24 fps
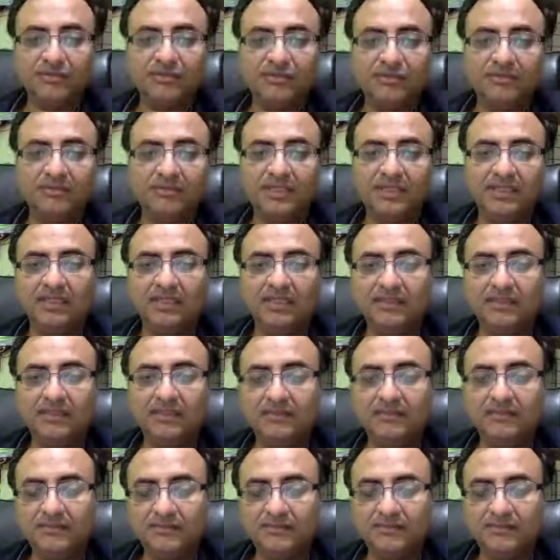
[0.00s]
media,
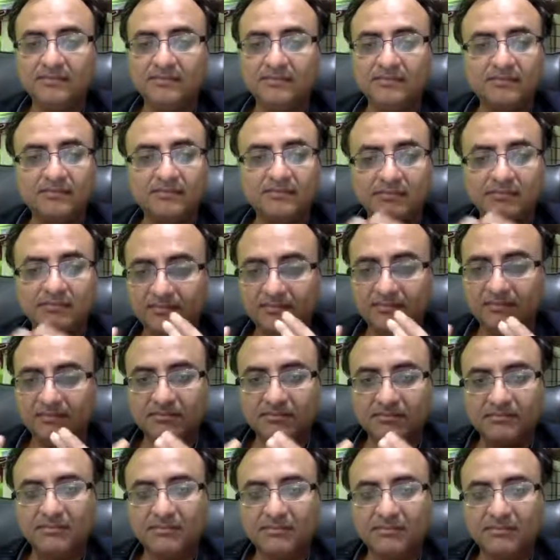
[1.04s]

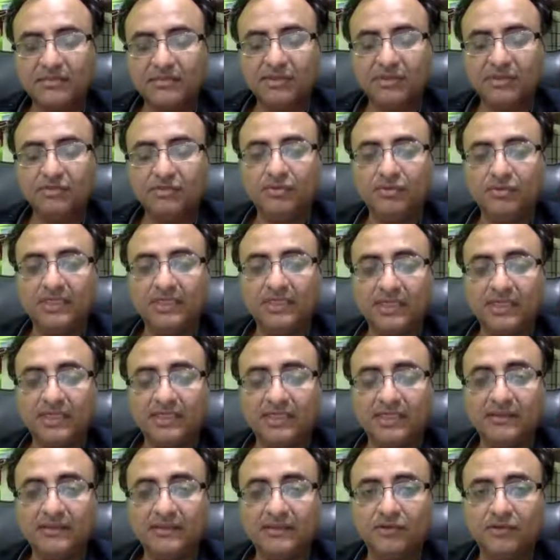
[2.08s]
you know, doing
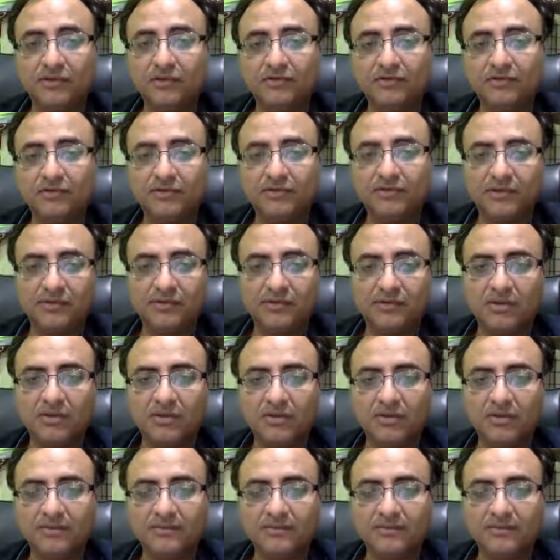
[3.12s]
collective good for the world.